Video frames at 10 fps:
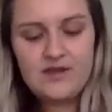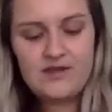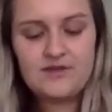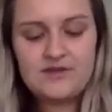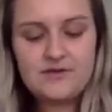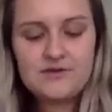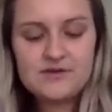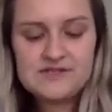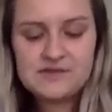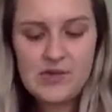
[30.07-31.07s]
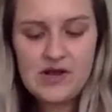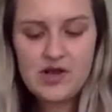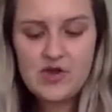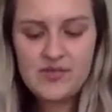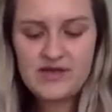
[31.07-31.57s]
The doors swung
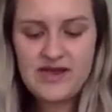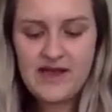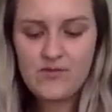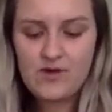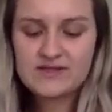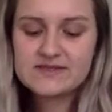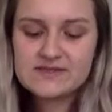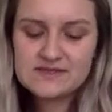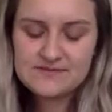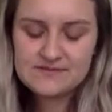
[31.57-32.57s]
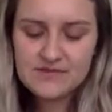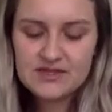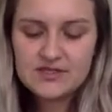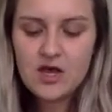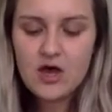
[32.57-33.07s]
open at once. A
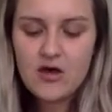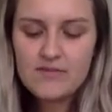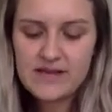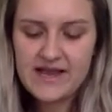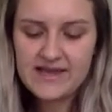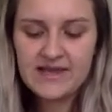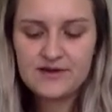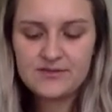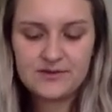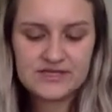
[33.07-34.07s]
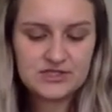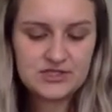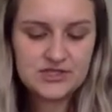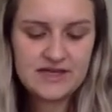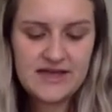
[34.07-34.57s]
tall, black-haired
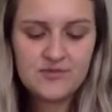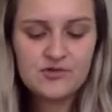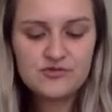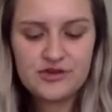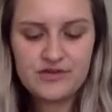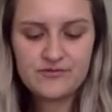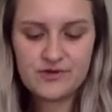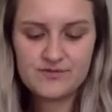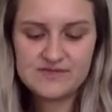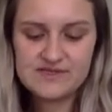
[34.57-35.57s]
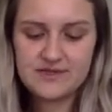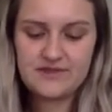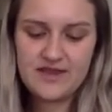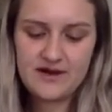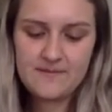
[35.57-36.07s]
witch in emerald green robes stood
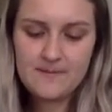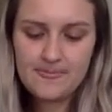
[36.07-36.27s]
there.